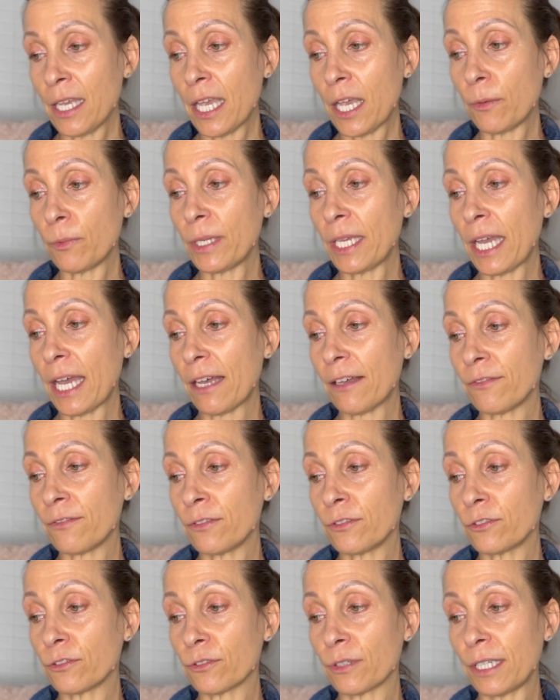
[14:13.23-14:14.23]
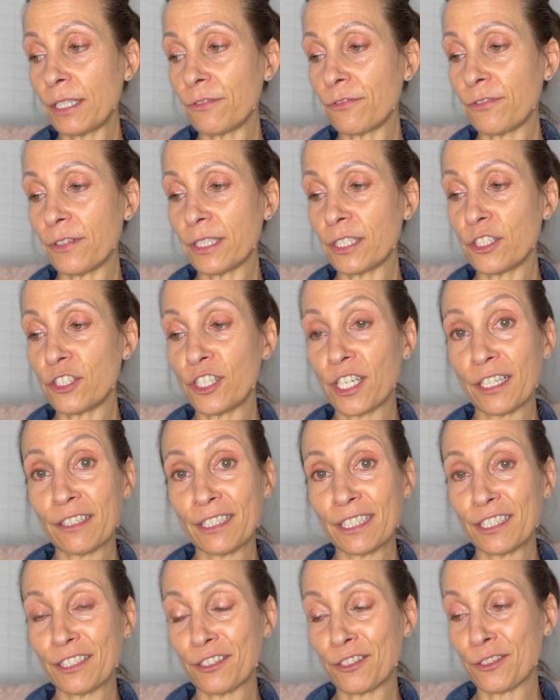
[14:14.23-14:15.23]
and we have great fun
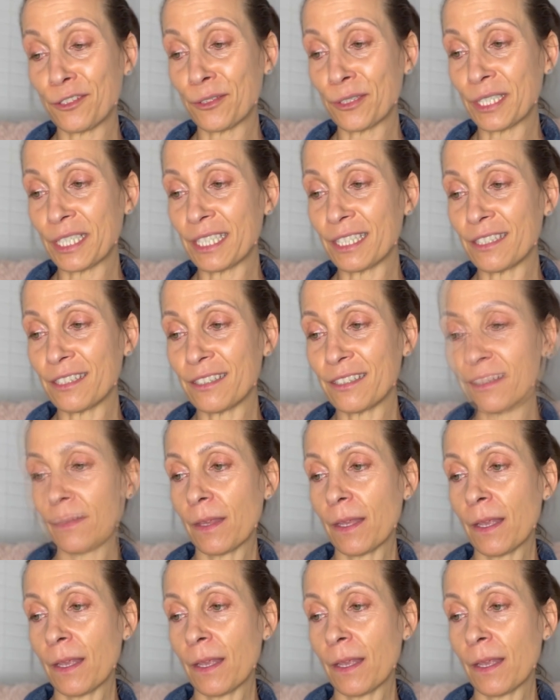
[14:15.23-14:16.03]
sharing the stories.